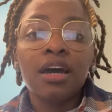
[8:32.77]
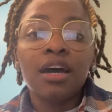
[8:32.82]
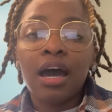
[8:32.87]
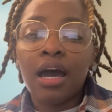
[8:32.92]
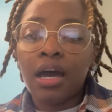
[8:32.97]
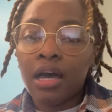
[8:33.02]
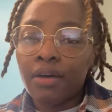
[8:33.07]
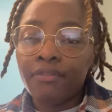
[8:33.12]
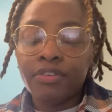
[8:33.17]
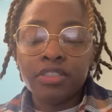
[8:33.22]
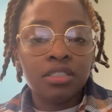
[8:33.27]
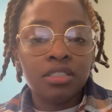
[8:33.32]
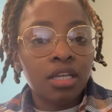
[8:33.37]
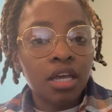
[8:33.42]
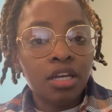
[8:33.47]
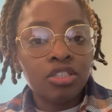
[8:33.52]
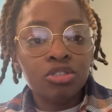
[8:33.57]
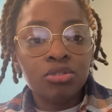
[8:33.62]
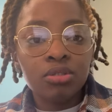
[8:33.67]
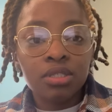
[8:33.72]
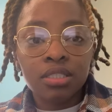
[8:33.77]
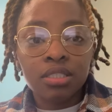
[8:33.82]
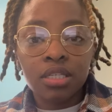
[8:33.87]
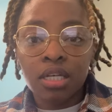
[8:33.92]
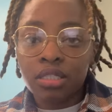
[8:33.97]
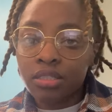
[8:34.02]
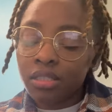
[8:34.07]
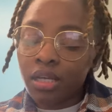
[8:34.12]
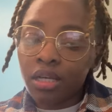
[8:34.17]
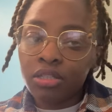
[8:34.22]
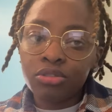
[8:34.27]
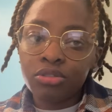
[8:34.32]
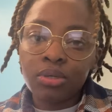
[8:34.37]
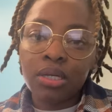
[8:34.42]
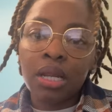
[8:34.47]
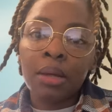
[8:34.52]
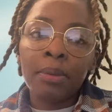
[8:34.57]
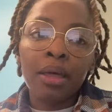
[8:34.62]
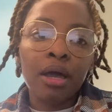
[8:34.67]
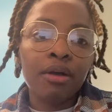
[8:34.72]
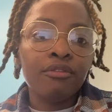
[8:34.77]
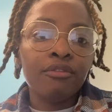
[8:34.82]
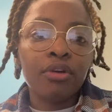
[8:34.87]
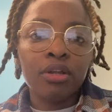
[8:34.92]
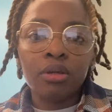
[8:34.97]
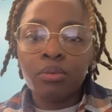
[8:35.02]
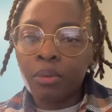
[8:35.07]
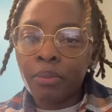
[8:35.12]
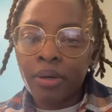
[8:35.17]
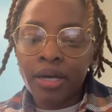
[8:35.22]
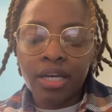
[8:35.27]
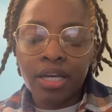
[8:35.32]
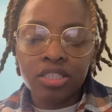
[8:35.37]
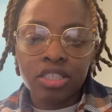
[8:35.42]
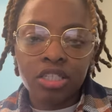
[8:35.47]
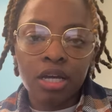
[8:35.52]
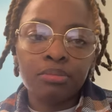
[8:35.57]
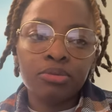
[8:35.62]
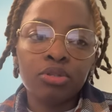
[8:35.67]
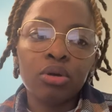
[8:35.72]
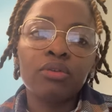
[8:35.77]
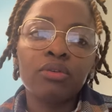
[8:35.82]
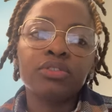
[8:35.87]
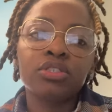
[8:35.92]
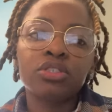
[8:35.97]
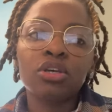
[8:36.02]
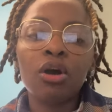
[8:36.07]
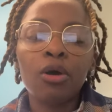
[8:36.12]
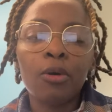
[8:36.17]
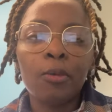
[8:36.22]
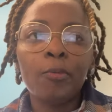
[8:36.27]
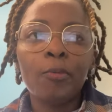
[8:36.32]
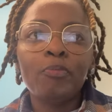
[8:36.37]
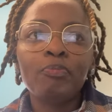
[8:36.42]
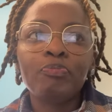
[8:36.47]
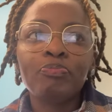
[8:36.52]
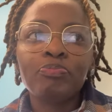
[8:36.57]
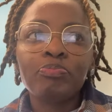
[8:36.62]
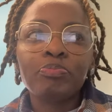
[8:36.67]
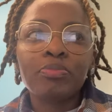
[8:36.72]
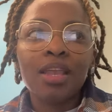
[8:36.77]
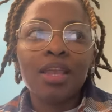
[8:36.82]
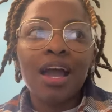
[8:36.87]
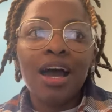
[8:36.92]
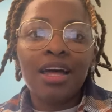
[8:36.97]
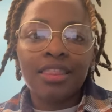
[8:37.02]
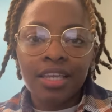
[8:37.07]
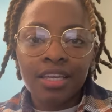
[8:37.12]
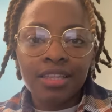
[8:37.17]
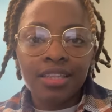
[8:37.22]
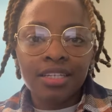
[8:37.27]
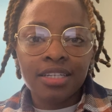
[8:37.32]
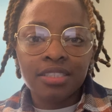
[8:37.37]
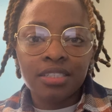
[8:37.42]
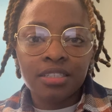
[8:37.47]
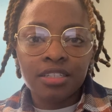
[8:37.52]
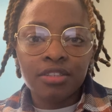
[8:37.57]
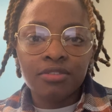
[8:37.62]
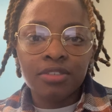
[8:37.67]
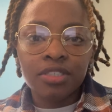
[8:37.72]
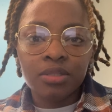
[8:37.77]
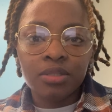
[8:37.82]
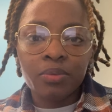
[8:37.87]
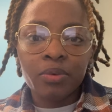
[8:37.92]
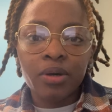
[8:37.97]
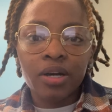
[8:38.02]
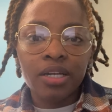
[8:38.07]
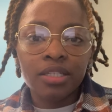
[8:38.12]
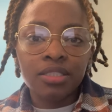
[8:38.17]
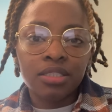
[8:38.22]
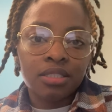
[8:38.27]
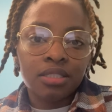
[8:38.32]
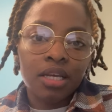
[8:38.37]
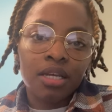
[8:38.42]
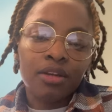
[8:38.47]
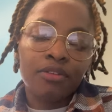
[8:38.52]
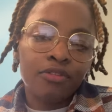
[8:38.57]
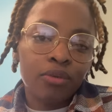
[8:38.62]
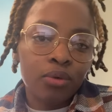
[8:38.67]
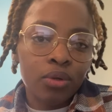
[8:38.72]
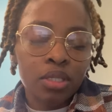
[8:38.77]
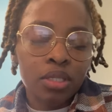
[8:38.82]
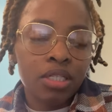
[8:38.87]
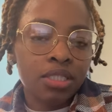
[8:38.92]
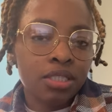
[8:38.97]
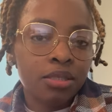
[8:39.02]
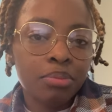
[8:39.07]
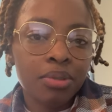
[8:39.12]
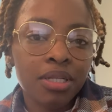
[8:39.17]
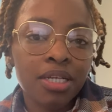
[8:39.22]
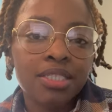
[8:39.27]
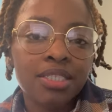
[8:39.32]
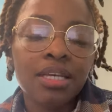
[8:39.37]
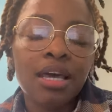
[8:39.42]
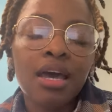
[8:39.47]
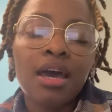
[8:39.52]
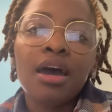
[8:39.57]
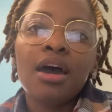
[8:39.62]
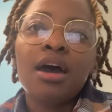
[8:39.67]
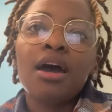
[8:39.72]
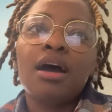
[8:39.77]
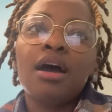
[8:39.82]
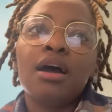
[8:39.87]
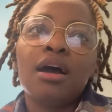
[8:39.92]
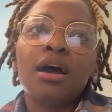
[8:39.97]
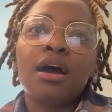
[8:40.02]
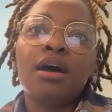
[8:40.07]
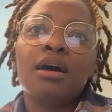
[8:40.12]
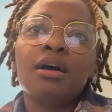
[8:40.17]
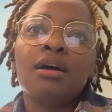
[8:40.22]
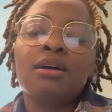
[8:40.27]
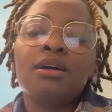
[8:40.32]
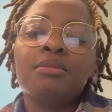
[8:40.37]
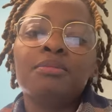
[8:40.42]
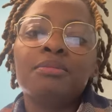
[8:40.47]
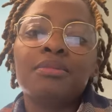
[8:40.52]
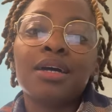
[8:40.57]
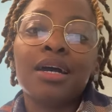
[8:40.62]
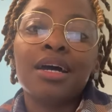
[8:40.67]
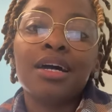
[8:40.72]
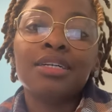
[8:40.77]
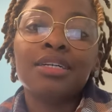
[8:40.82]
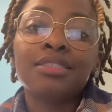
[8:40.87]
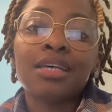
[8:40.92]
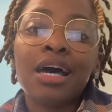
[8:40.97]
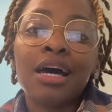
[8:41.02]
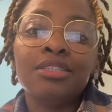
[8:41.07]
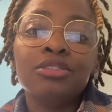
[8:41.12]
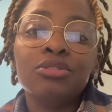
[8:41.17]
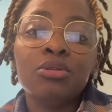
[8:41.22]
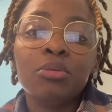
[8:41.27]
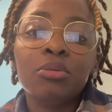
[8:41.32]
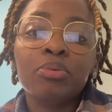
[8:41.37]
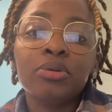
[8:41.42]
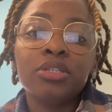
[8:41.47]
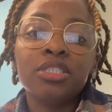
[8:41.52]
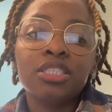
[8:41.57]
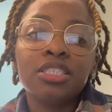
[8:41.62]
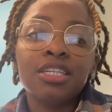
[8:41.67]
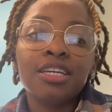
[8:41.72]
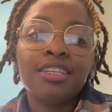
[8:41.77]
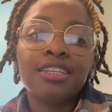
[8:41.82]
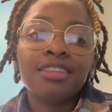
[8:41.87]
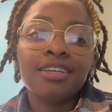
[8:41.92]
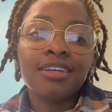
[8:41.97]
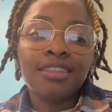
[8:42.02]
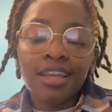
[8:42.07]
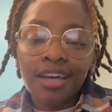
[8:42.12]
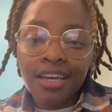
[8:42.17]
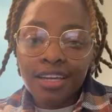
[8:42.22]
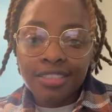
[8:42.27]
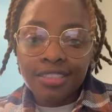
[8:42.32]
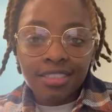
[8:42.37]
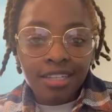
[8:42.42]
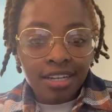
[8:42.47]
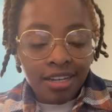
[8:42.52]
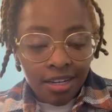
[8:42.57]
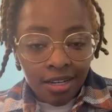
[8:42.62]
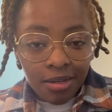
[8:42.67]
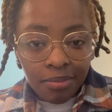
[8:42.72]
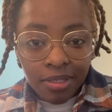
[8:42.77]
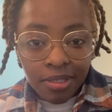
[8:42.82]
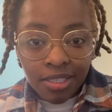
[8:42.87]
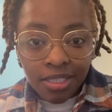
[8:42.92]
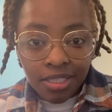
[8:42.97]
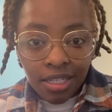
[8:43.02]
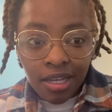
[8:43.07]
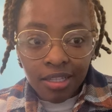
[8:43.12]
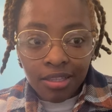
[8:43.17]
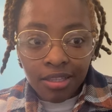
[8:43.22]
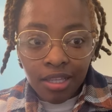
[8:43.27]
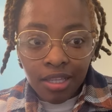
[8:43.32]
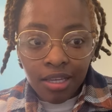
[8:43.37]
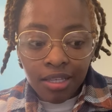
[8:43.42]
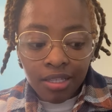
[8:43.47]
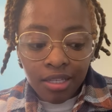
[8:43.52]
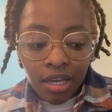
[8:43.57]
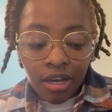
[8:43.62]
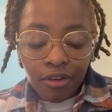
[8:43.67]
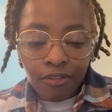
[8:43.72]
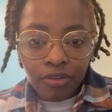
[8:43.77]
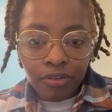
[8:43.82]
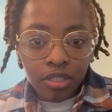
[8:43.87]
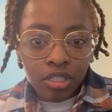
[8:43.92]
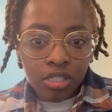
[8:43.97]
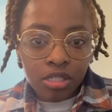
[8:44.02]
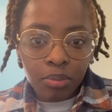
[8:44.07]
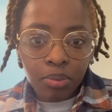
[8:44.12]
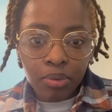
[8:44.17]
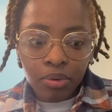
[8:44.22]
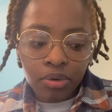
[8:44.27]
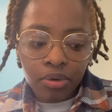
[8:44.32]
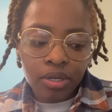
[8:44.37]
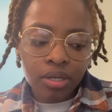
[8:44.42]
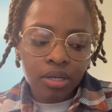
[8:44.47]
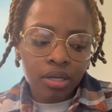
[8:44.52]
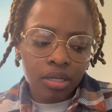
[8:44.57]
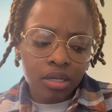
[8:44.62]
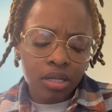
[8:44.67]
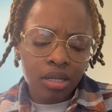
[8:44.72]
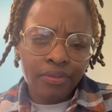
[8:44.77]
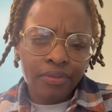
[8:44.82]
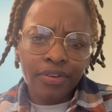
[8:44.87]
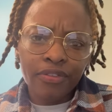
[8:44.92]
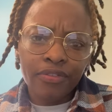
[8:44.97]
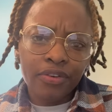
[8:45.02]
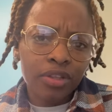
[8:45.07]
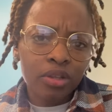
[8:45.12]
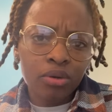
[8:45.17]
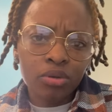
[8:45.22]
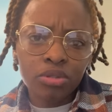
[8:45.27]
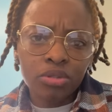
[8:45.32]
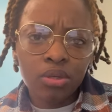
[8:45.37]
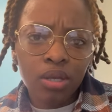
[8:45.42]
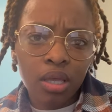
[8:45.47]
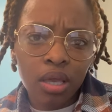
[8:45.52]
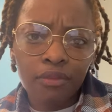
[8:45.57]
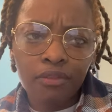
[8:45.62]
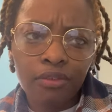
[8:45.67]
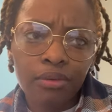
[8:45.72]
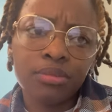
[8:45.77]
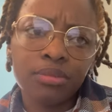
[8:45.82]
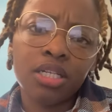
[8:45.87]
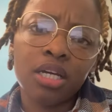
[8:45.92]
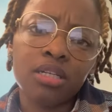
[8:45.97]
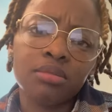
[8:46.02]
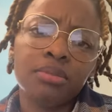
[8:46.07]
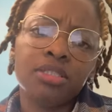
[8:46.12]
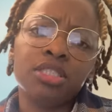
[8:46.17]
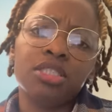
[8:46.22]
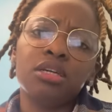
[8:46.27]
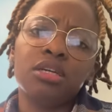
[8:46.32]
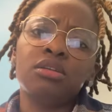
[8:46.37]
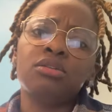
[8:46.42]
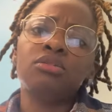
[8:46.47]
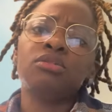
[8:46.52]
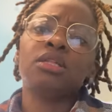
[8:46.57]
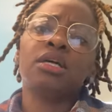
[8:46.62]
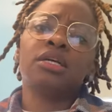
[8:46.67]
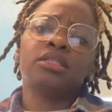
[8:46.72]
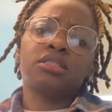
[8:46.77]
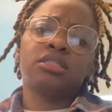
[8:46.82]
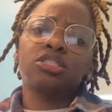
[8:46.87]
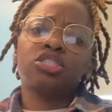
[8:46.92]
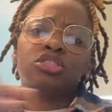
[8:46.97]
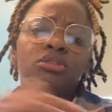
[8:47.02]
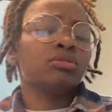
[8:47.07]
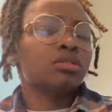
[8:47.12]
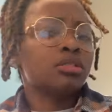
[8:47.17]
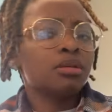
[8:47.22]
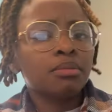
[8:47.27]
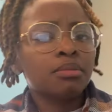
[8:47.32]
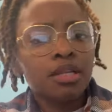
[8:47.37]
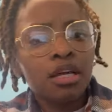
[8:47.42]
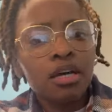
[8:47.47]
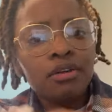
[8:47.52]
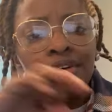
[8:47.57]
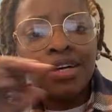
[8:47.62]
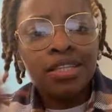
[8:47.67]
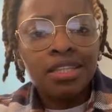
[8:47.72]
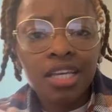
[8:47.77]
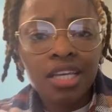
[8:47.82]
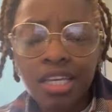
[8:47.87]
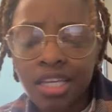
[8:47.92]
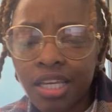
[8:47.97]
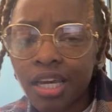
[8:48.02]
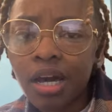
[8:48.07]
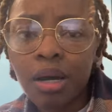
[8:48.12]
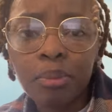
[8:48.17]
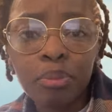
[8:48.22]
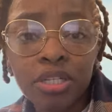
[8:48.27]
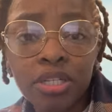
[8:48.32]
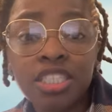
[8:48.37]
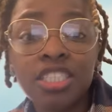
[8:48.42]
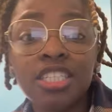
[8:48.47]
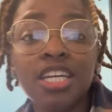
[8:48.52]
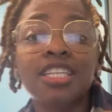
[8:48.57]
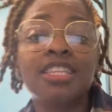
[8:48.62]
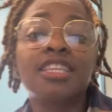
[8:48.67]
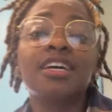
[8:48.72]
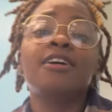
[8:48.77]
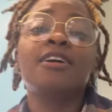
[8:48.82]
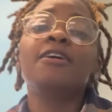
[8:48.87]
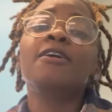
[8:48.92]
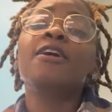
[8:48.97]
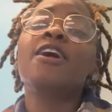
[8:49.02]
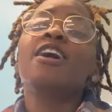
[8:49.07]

i have a schedule a set schedule and i'm not running with my head chopped off so i think that's another reason why it's like falling into place um, guys, I do appreciate the likes, the comments. I thank y'all for the support. And even for those who came from Jasmine Channel, like to show some love, I thank y'all. appreciate that.